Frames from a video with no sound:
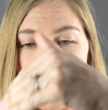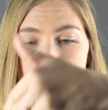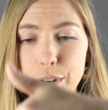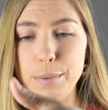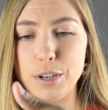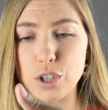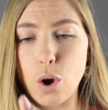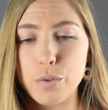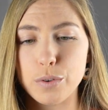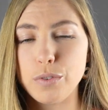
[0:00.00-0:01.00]
pretty much
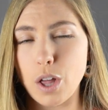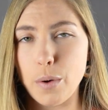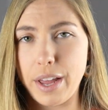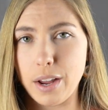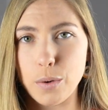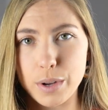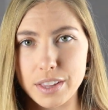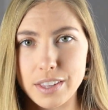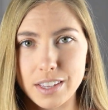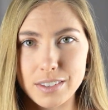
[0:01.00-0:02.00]
overflowing
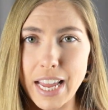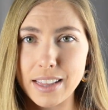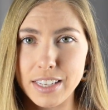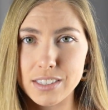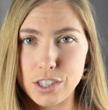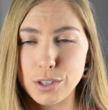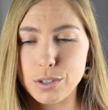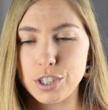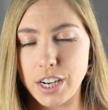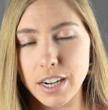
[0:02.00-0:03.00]
with saline
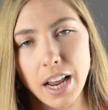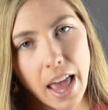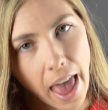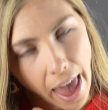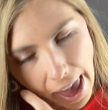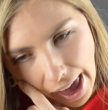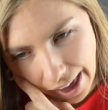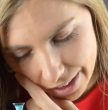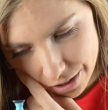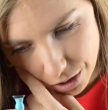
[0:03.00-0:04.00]
solution, and